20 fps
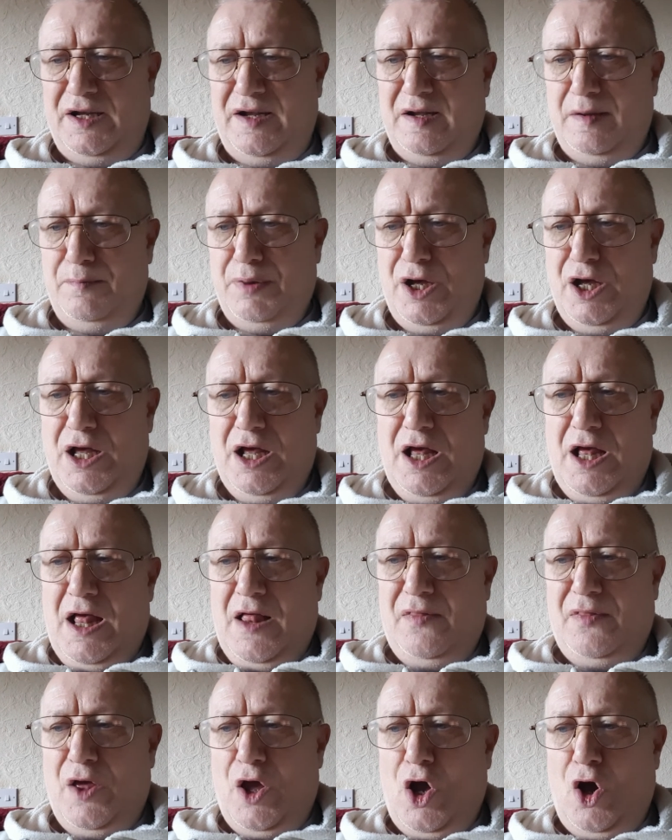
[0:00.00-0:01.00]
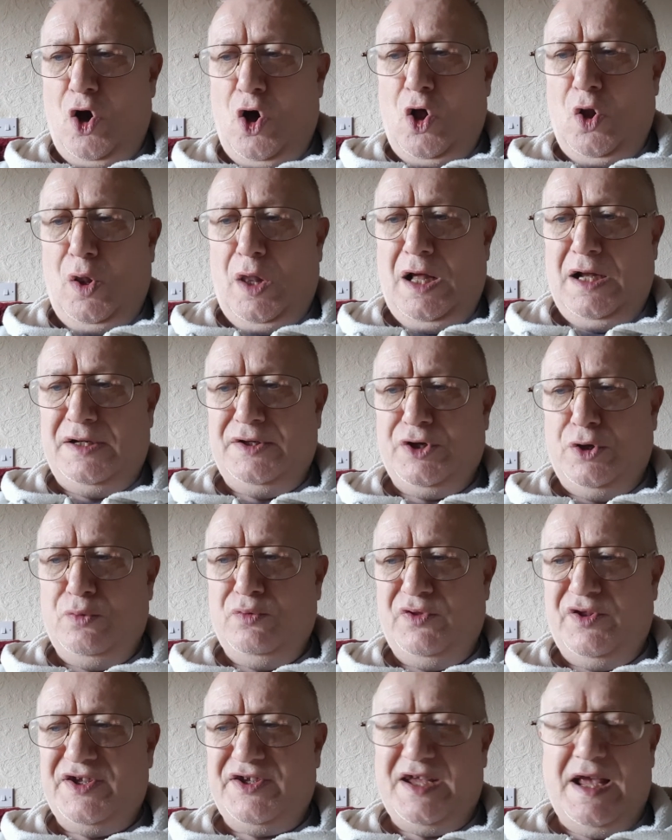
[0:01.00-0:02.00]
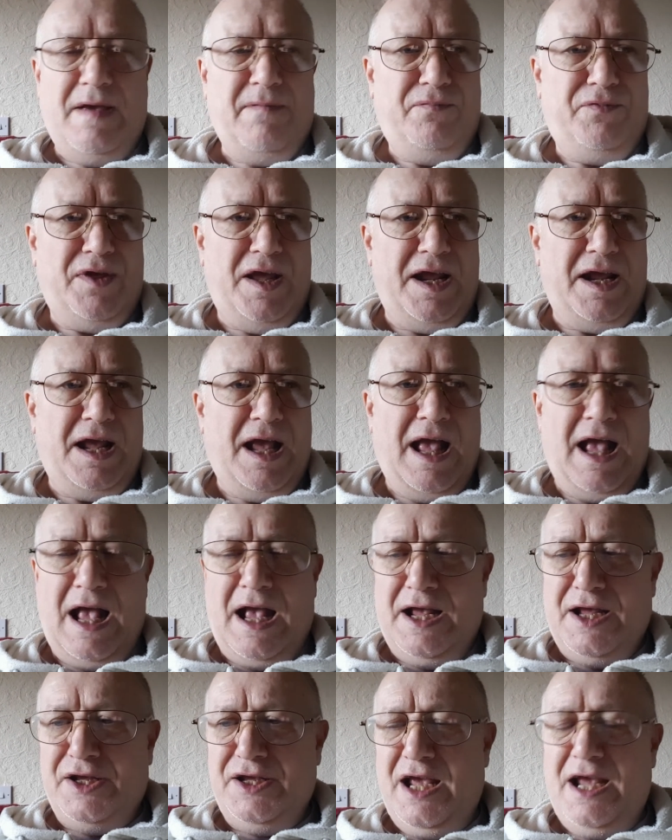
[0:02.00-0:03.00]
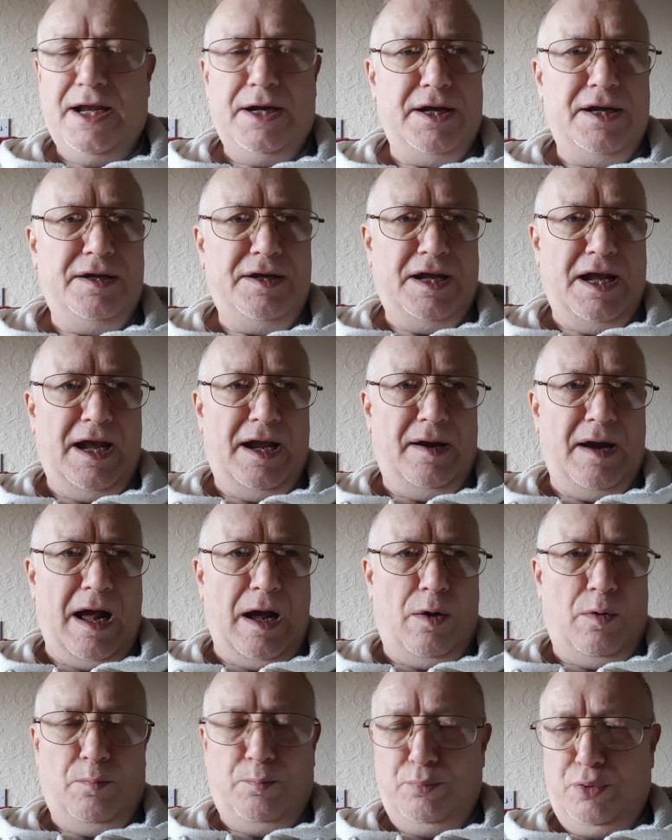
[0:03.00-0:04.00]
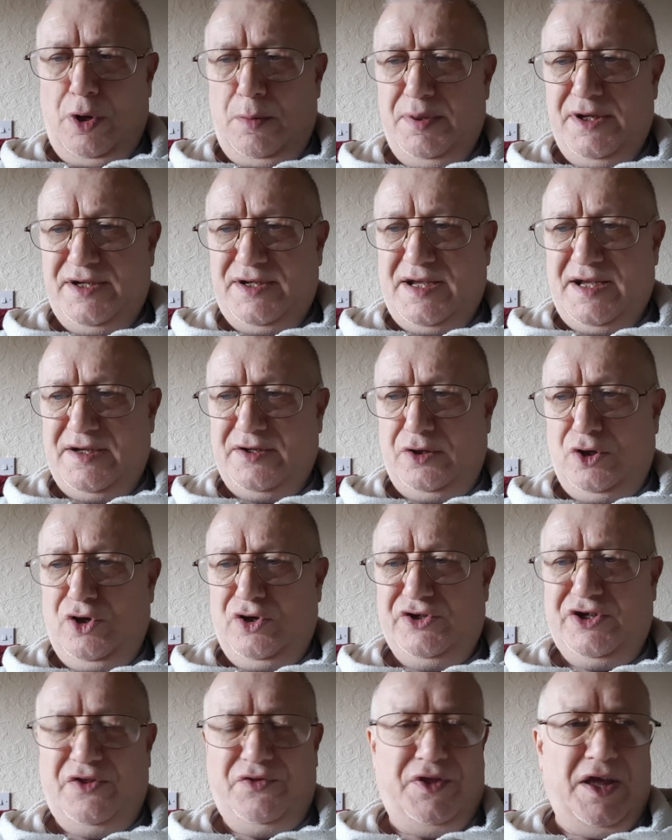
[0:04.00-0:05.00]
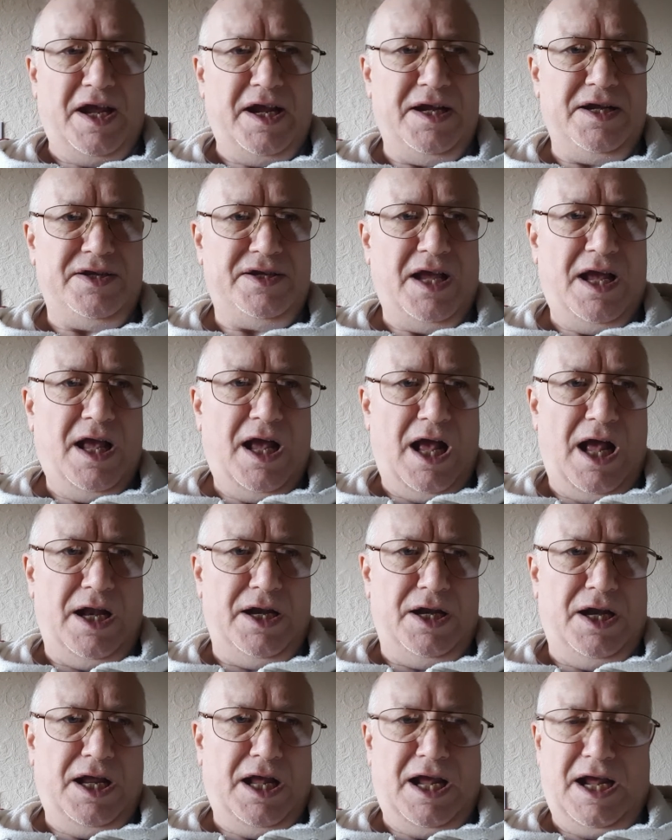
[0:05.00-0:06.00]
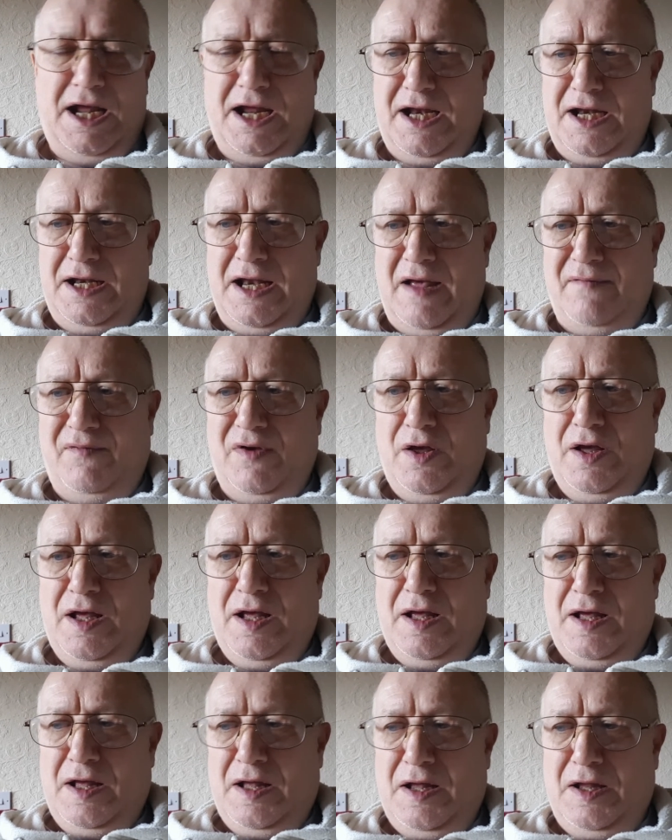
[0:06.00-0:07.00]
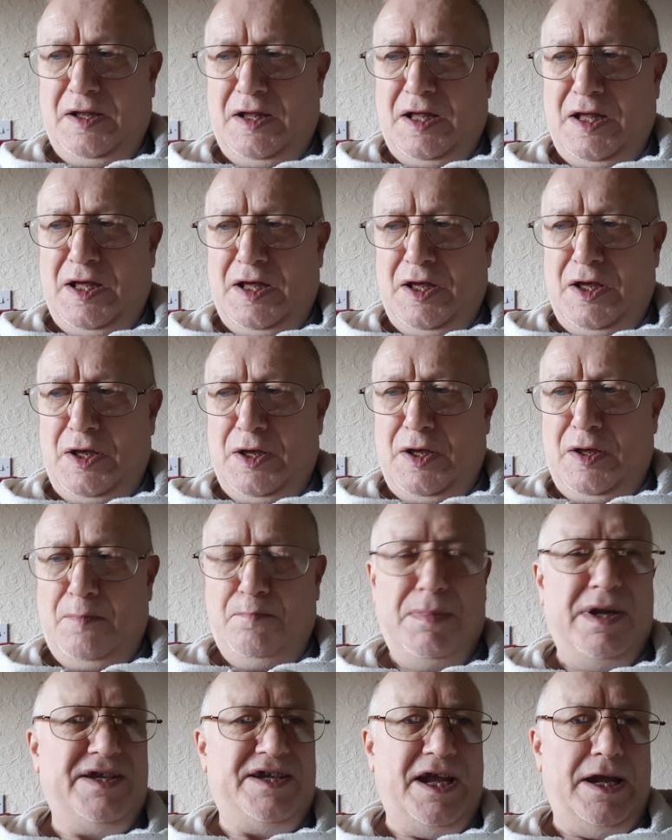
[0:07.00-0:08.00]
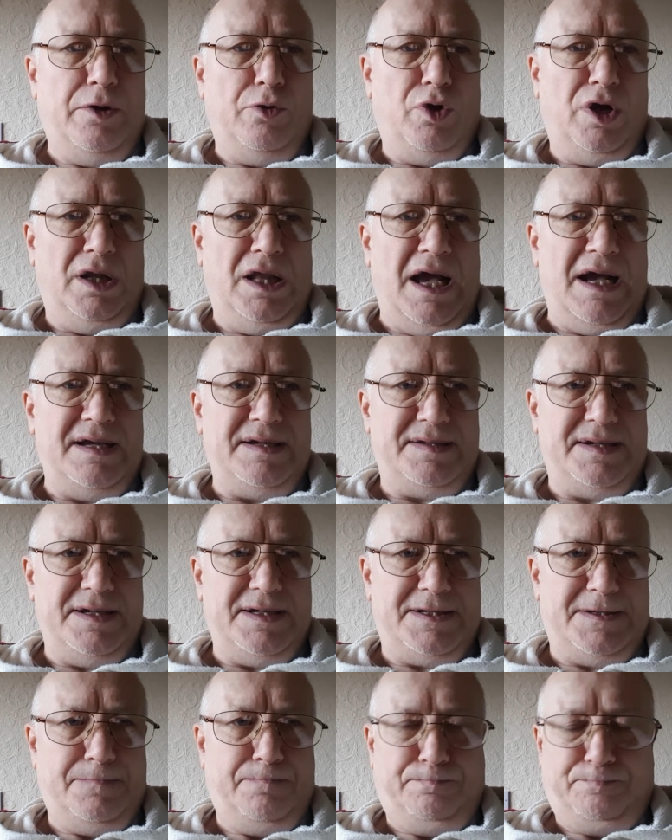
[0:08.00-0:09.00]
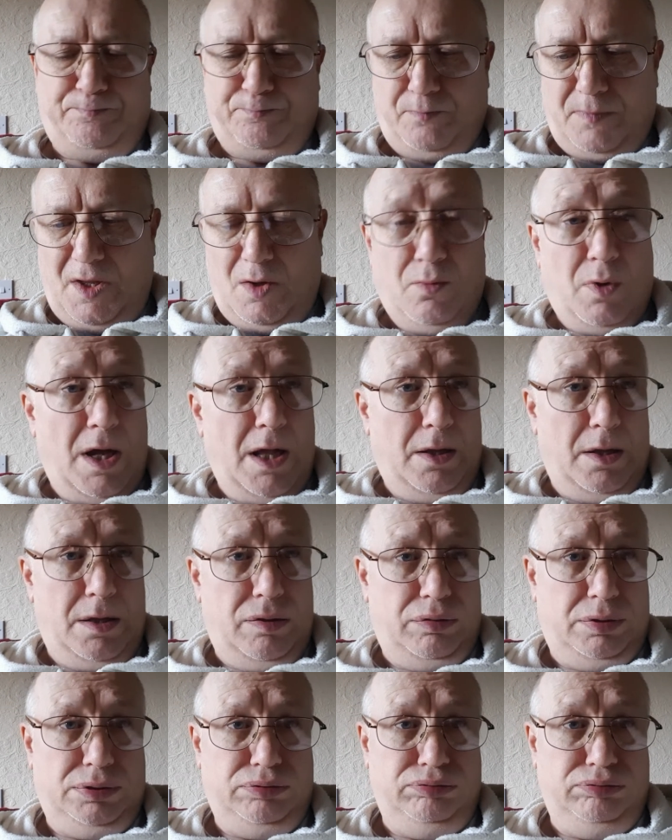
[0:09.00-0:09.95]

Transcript: Labour that all do the same thing year in, year out, promises loads of things and it never materialises. Well,